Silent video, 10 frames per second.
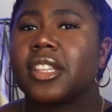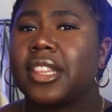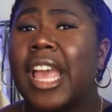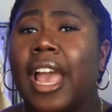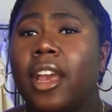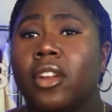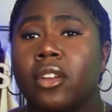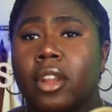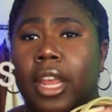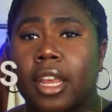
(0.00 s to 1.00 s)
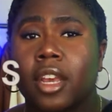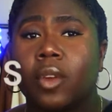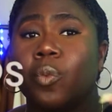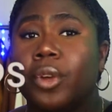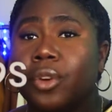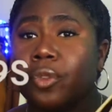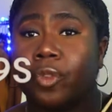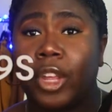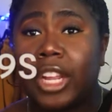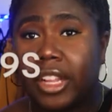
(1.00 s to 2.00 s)
That handgun will
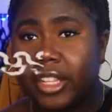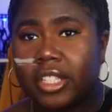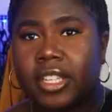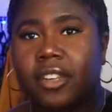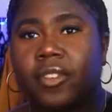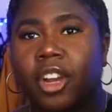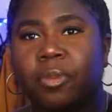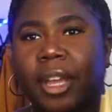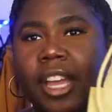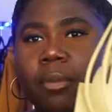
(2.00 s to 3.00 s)
fit in this Telfar bag.